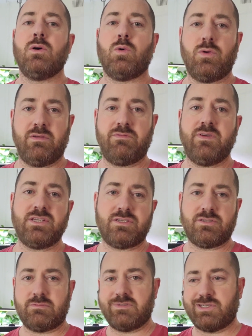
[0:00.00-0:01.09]
or the
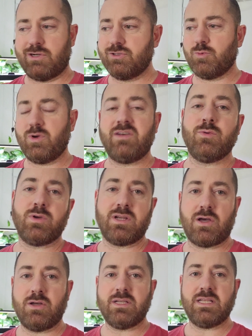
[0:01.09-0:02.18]
fish turds, or whatever you want to
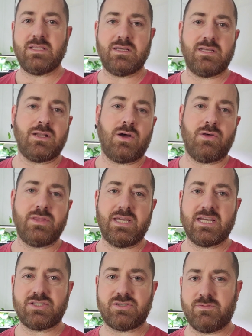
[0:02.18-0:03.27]
call it, and all the
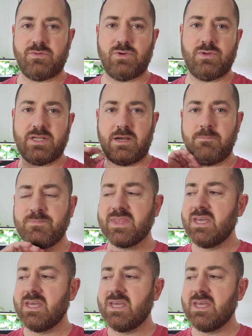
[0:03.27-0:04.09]
extra food in there.